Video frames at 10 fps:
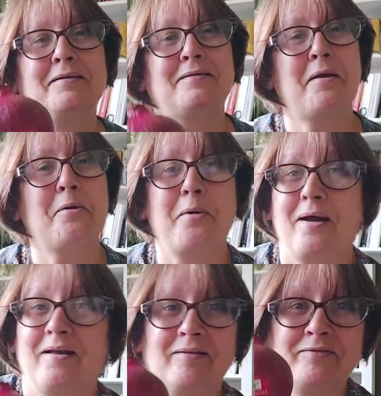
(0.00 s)
So
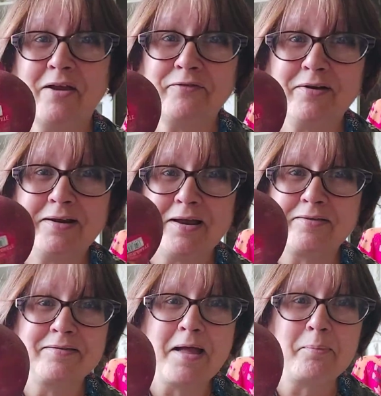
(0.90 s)
definitely I
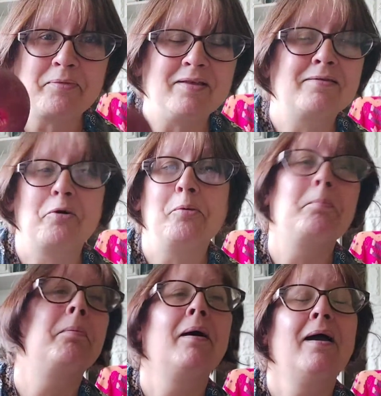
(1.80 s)
snapped this
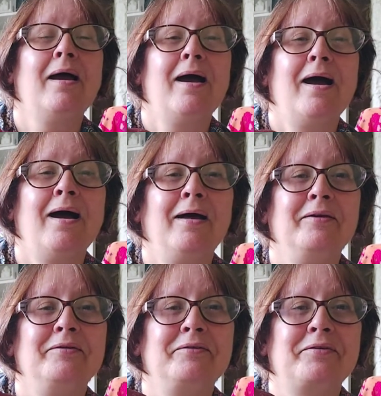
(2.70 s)
up,
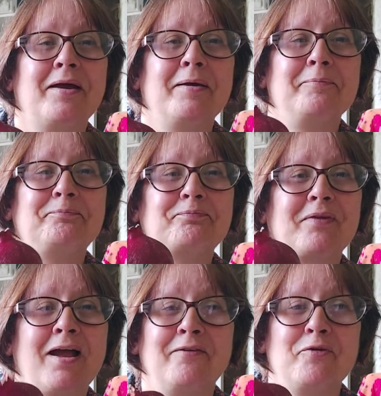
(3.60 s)
and
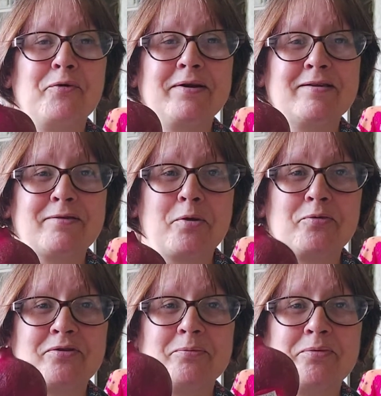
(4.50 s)
I've already sown
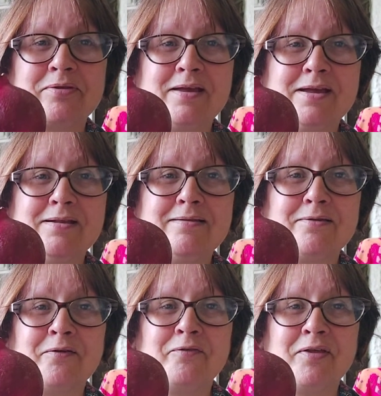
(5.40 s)
some seeds
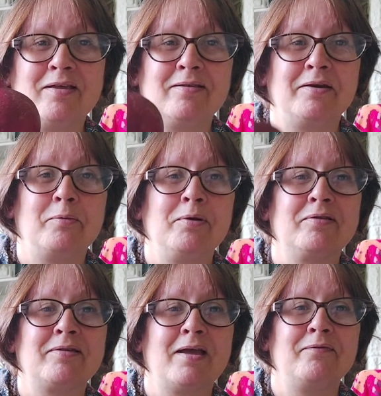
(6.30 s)
of this, and I will
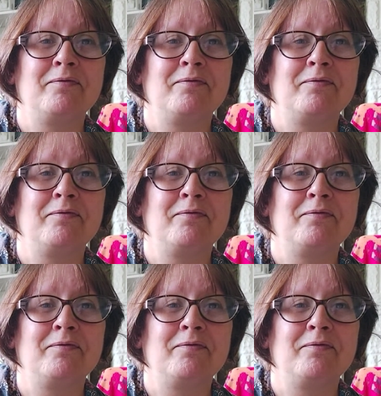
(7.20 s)
save